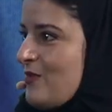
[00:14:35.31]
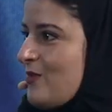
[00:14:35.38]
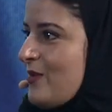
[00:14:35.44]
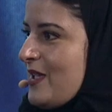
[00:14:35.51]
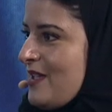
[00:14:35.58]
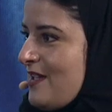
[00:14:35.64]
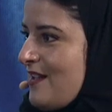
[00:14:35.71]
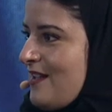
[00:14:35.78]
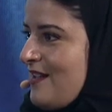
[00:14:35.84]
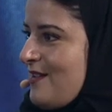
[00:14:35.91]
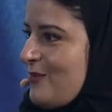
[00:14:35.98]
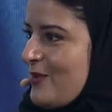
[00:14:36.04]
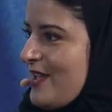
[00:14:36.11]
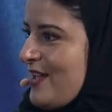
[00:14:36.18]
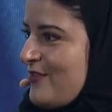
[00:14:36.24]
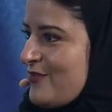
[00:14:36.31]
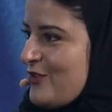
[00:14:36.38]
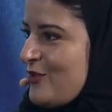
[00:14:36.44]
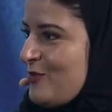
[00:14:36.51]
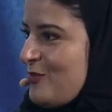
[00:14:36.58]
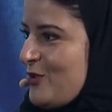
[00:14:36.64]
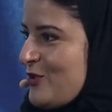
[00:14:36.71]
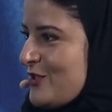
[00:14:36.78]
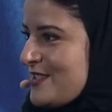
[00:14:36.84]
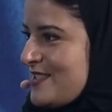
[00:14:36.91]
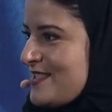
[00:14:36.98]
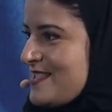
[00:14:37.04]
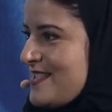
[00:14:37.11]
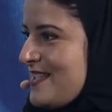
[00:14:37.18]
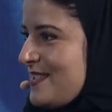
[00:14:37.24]
we have no
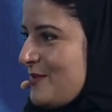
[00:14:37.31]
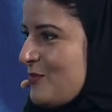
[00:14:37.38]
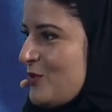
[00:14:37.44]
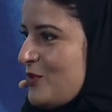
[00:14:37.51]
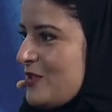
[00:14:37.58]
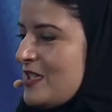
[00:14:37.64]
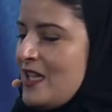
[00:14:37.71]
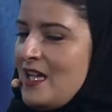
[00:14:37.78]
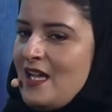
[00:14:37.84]
borders anymore,